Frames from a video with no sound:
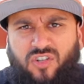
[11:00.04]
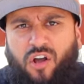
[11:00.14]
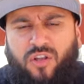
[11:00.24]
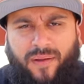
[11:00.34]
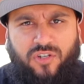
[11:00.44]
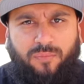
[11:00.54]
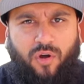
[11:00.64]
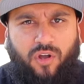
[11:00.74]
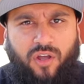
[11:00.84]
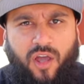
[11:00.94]
Talk about your
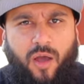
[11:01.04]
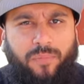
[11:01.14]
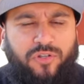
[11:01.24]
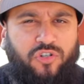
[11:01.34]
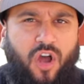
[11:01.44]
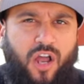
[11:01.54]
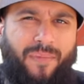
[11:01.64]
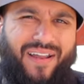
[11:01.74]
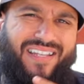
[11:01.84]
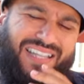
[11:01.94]
book. But you talk
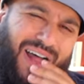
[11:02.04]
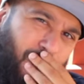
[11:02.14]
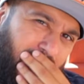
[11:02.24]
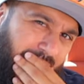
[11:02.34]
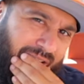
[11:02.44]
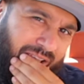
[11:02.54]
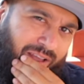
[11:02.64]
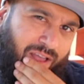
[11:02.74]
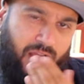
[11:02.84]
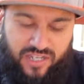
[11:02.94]
about Islam. Why?
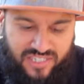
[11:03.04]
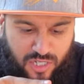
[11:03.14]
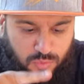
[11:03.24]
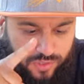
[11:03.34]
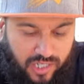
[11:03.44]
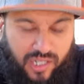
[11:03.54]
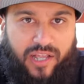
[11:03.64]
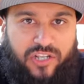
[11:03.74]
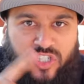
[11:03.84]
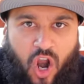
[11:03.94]
Because that's where the
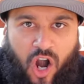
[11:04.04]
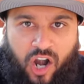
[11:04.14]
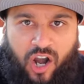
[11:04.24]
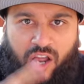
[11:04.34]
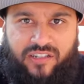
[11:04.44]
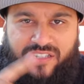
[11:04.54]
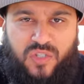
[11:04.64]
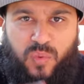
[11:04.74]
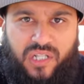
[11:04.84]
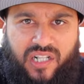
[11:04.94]
clicks are.
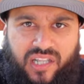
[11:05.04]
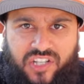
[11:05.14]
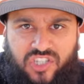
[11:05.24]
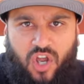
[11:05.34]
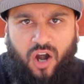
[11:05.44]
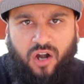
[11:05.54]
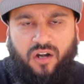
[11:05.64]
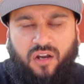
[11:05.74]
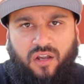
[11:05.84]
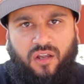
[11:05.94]
That's where the clicks are.
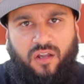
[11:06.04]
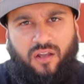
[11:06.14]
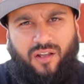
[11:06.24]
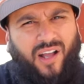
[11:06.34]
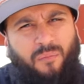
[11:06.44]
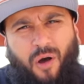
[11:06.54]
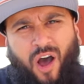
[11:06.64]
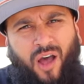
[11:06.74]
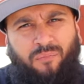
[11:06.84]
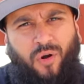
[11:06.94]
Come
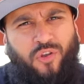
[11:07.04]
on, bro.